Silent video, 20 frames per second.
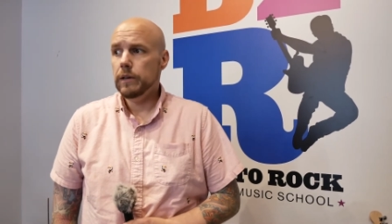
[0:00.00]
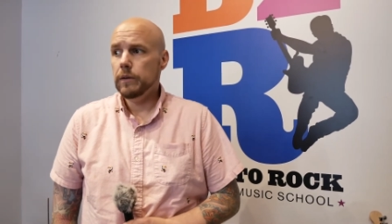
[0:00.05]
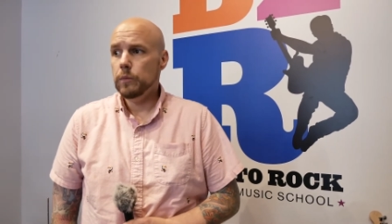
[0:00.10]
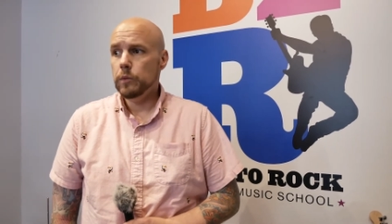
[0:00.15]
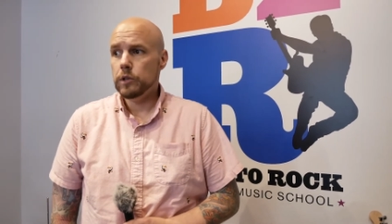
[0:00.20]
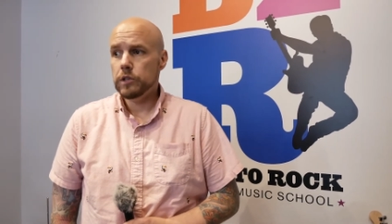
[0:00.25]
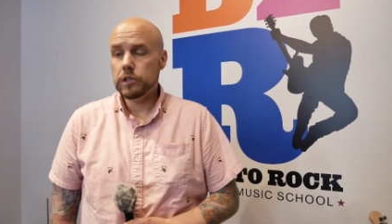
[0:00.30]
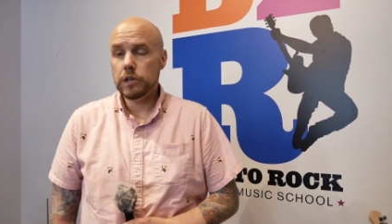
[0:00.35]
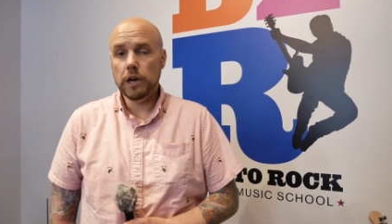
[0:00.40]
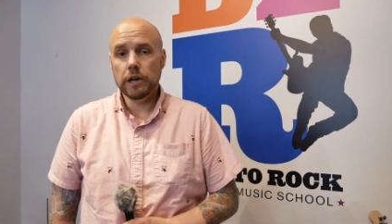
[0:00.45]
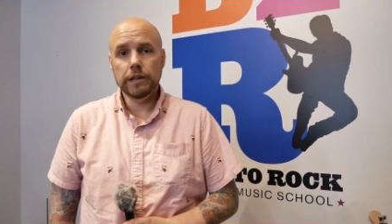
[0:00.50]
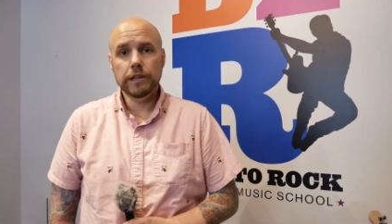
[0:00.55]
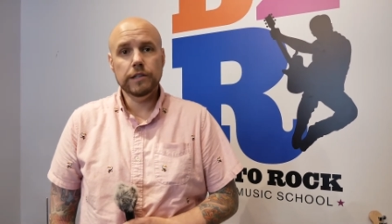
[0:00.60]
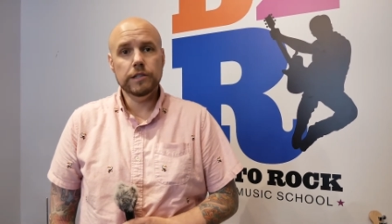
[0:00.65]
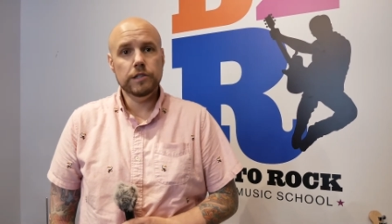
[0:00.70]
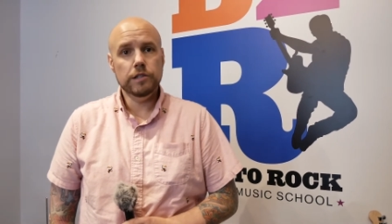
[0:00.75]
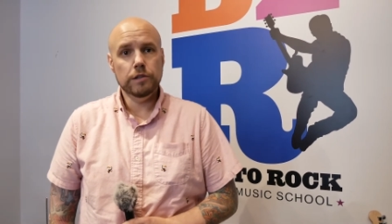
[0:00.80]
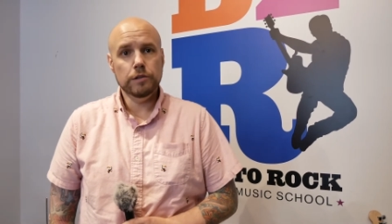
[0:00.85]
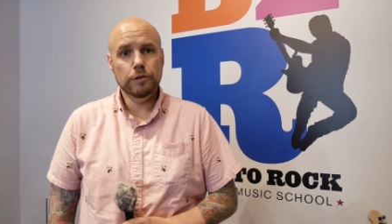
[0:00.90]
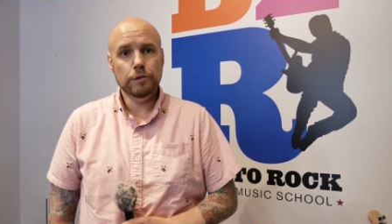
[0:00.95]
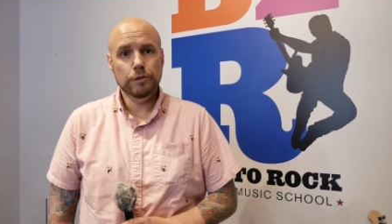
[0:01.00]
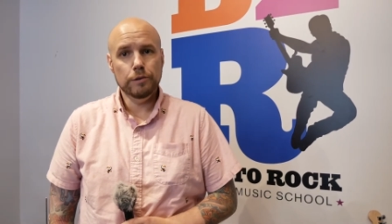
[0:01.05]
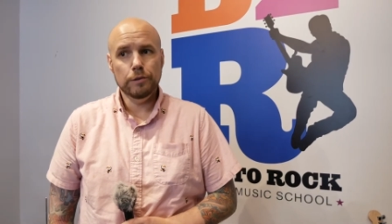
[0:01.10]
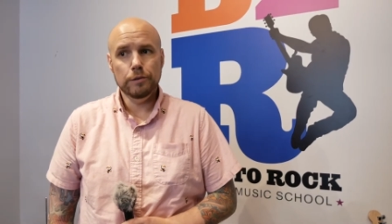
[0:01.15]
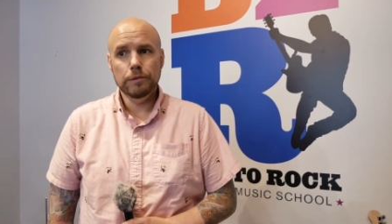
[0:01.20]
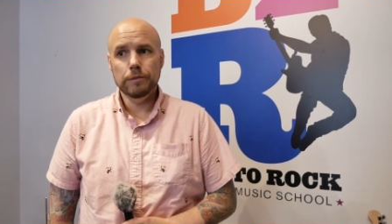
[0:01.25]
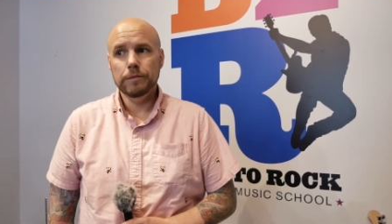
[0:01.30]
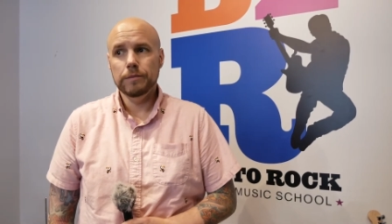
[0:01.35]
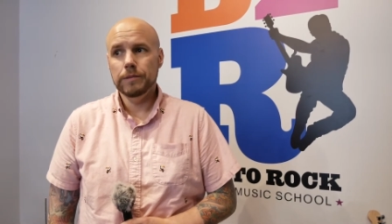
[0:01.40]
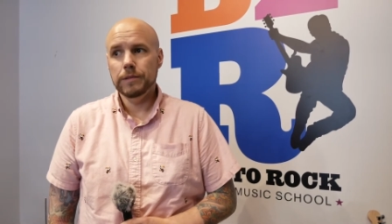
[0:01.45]
We're starting
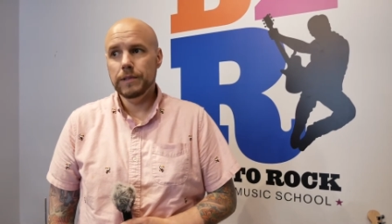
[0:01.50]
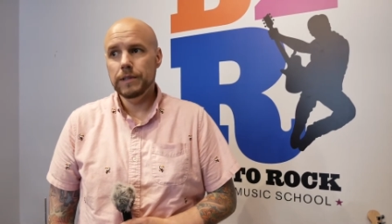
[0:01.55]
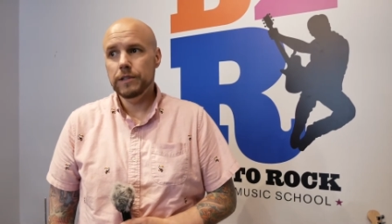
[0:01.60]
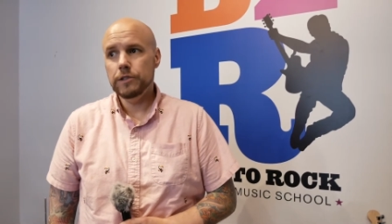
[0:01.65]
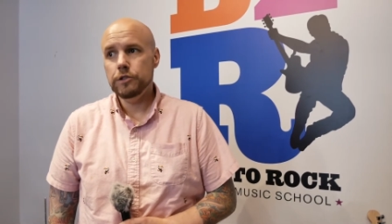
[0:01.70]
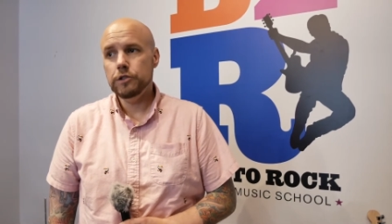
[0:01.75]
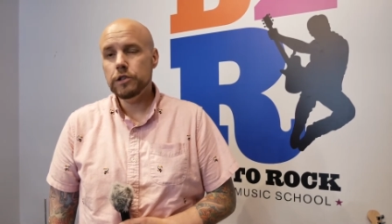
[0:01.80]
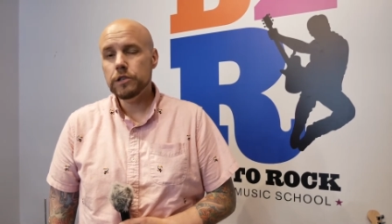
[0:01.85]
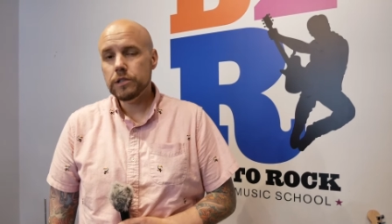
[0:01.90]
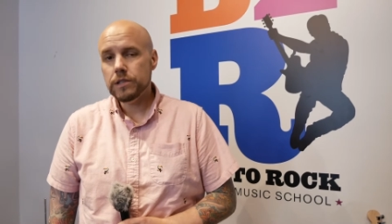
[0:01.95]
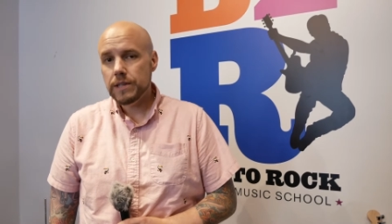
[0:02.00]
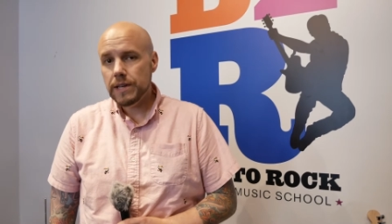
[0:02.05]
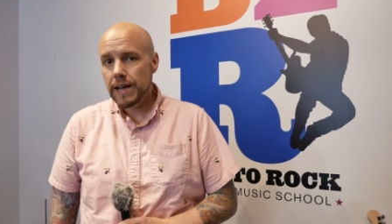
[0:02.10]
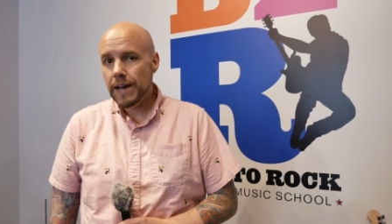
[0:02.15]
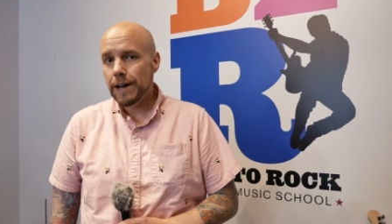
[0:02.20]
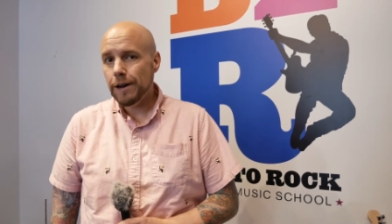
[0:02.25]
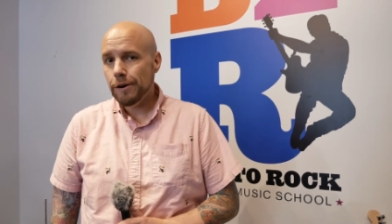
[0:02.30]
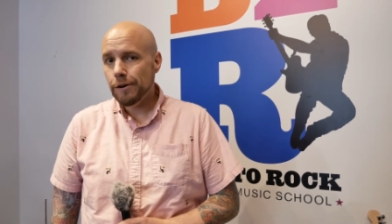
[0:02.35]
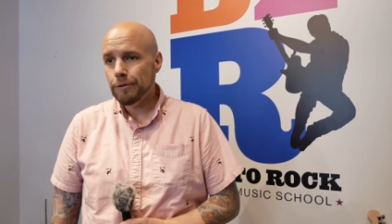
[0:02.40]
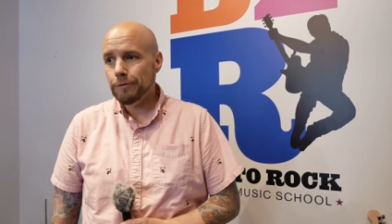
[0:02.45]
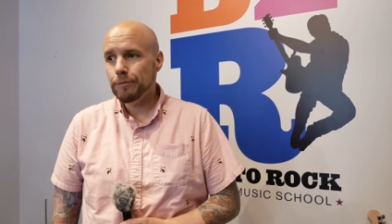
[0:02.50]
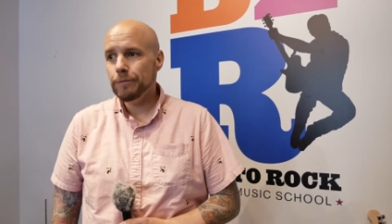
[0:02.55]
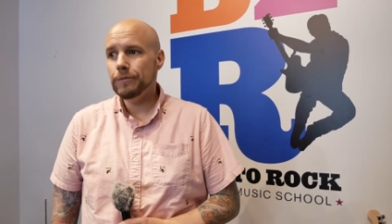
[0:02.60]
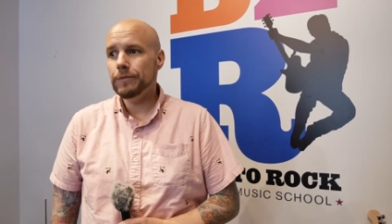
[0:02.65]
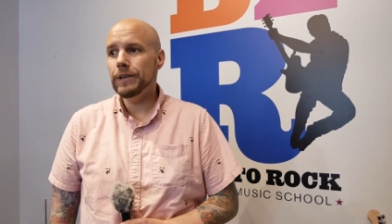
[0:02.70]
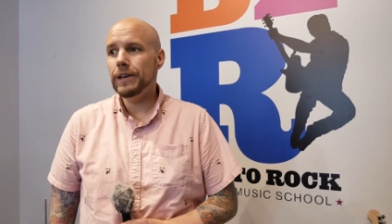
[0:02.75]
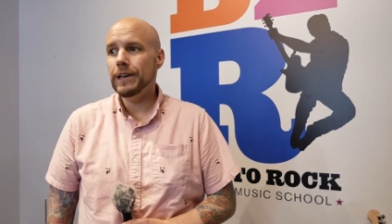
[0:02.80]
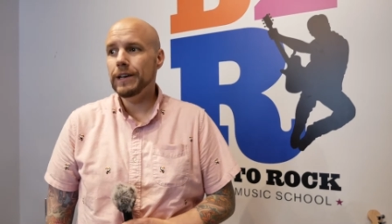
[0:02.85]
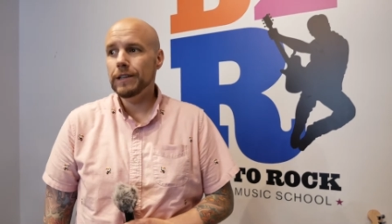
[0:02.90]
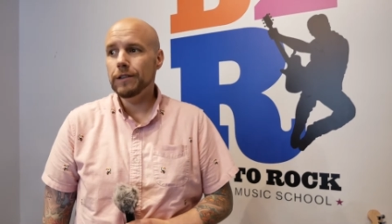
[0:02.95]
to just now
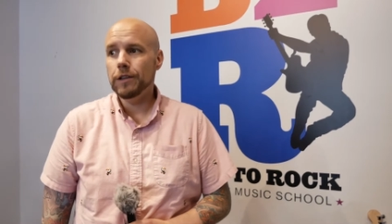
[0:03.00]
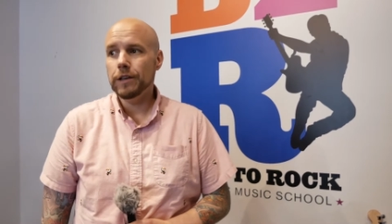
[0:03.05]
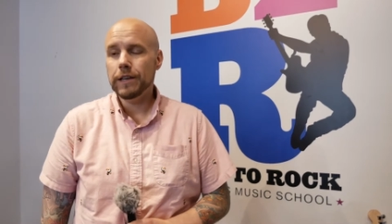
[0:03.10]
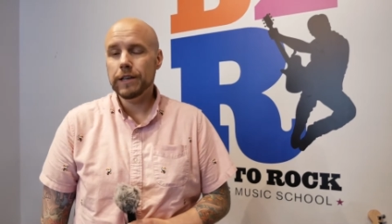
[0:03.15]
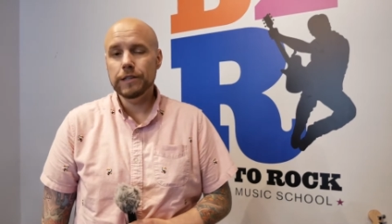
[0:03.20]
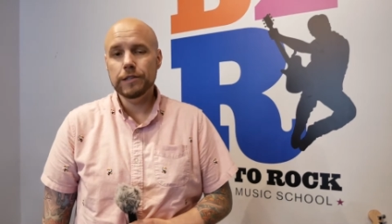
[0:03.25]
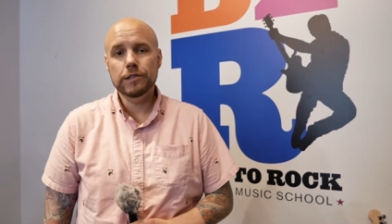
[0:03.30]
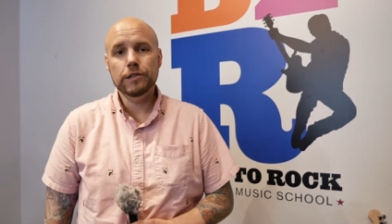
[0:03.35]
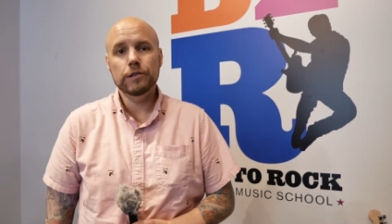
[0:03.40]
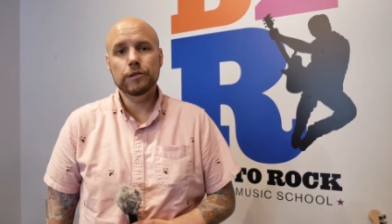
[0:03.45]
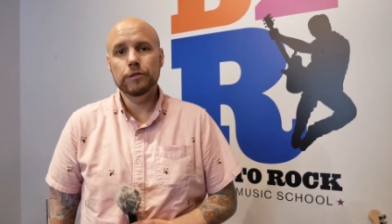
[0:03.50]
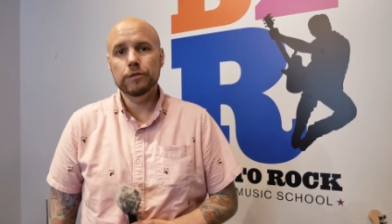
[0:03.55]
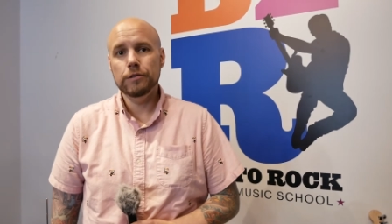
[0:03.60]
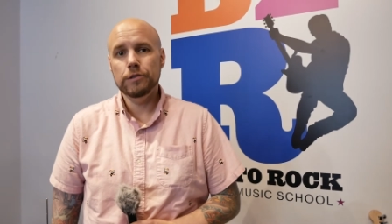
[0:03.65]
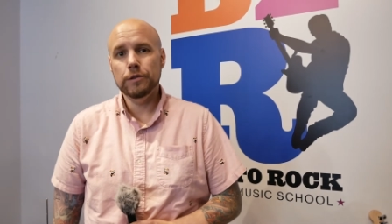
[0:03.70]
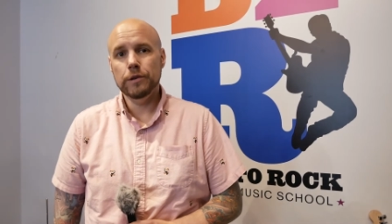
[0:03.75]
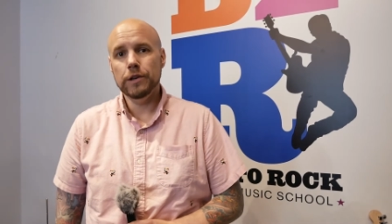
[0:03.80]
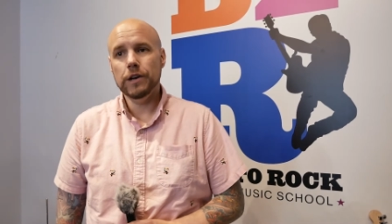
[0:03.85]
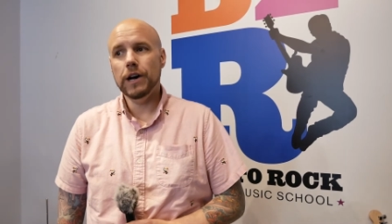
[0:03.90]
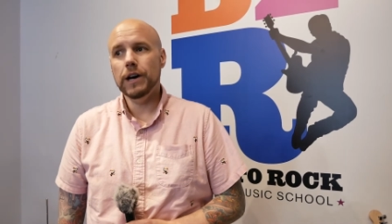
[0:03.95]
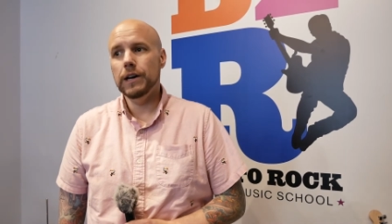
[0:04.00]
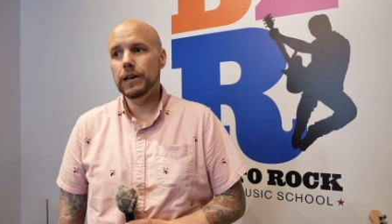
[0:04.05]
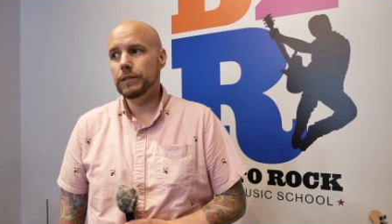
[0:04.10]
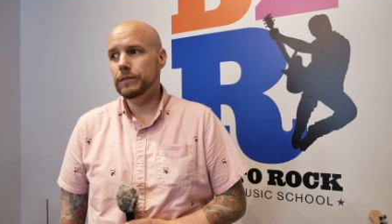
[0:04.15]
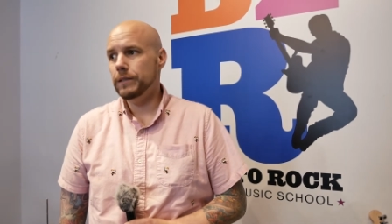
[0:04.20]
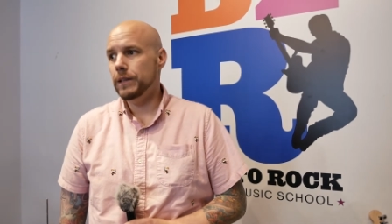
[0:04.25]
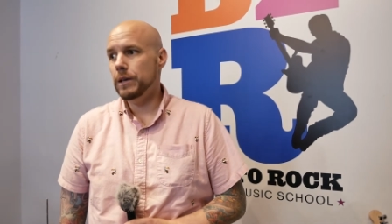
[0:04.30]
uh, look into doing uh,